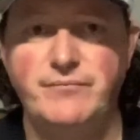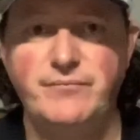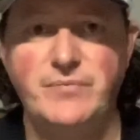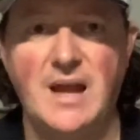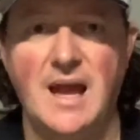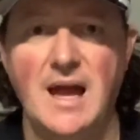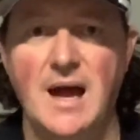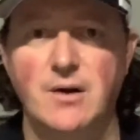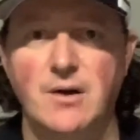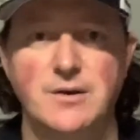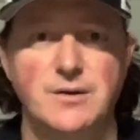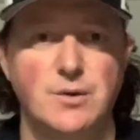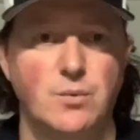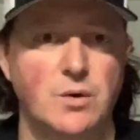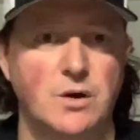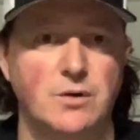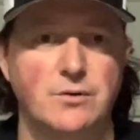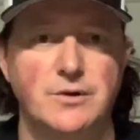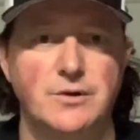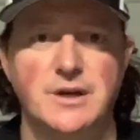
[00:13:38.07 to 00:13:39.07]
out in the
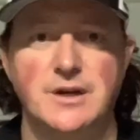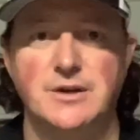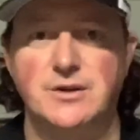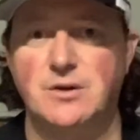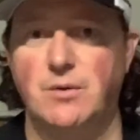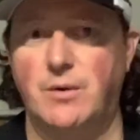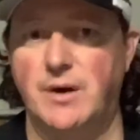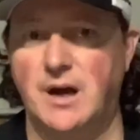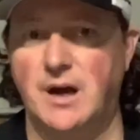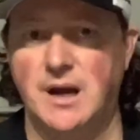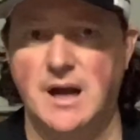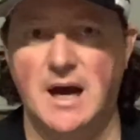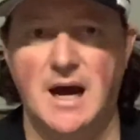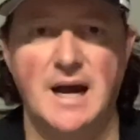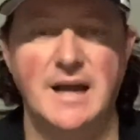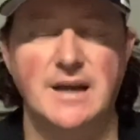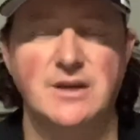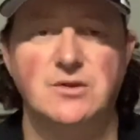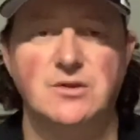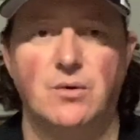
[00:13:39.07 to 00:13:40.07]
wilderness, going on
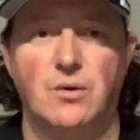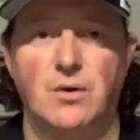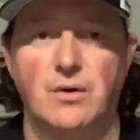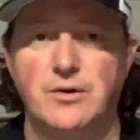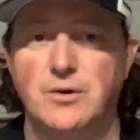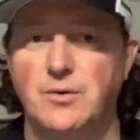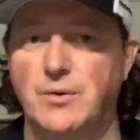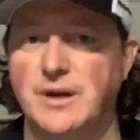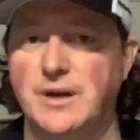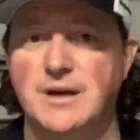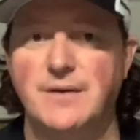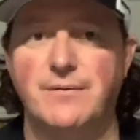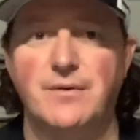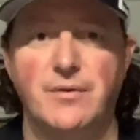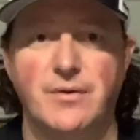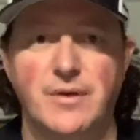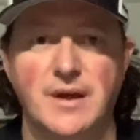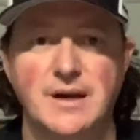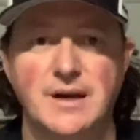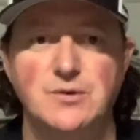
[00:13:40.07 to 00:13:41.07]
hikes or doing
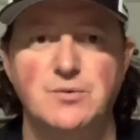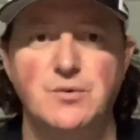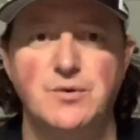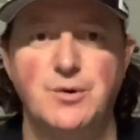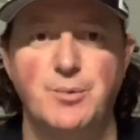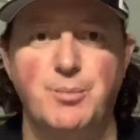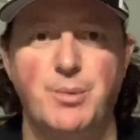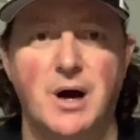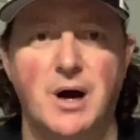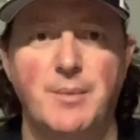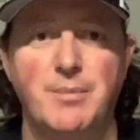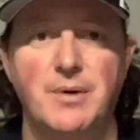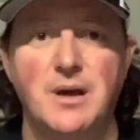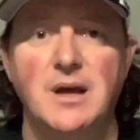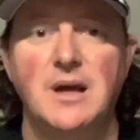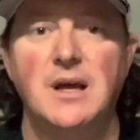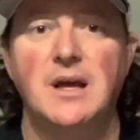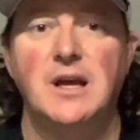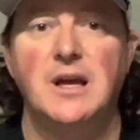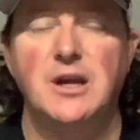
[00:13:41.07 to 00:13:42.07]
different things with your pup.
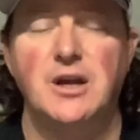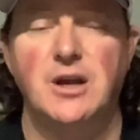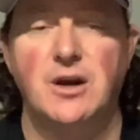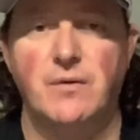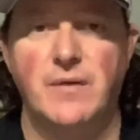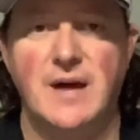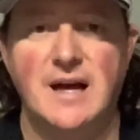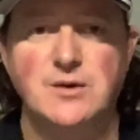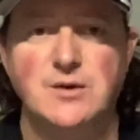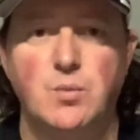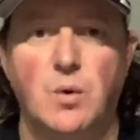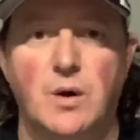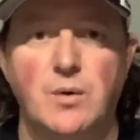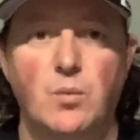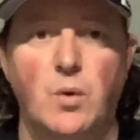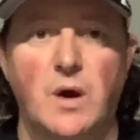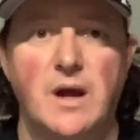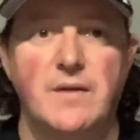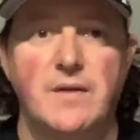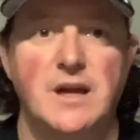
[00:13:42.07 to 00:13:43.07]
You know, that's one
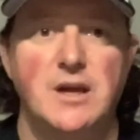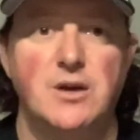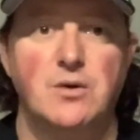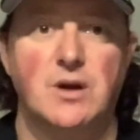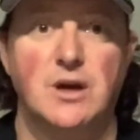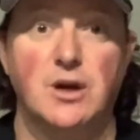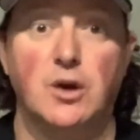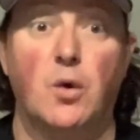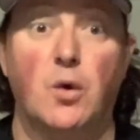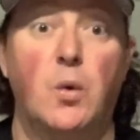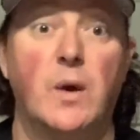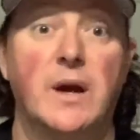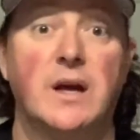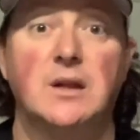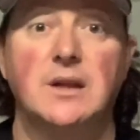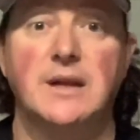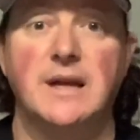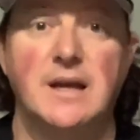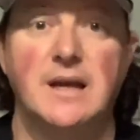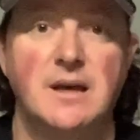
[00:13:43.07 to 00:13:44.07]
way that you can
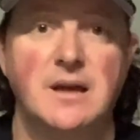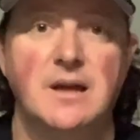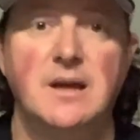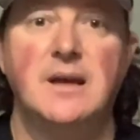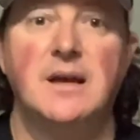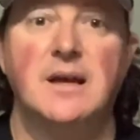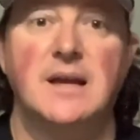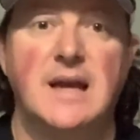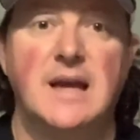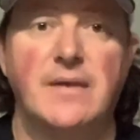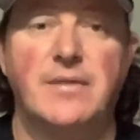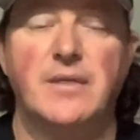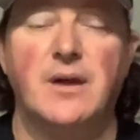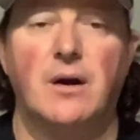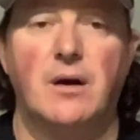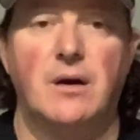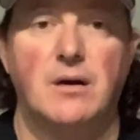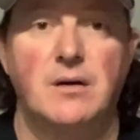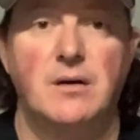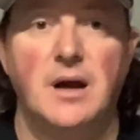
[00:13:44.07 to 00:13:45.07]
quickly get
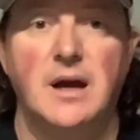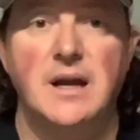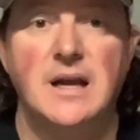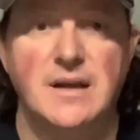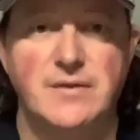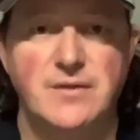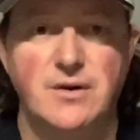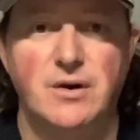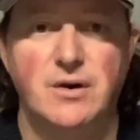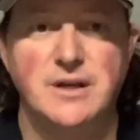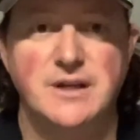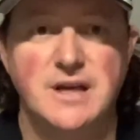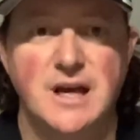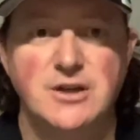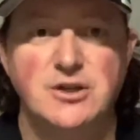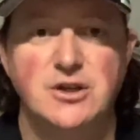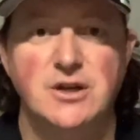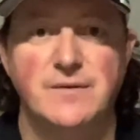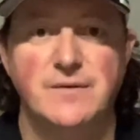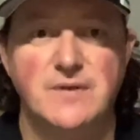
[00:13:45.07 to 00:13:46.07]
their
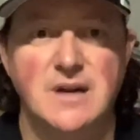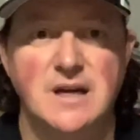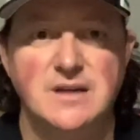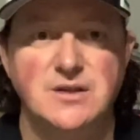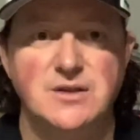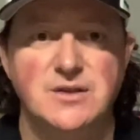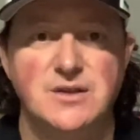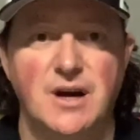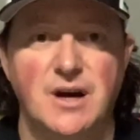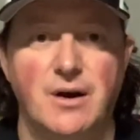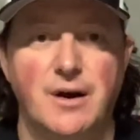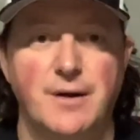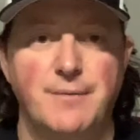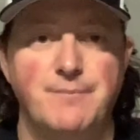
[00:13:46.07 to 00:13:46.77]
attention if necessary.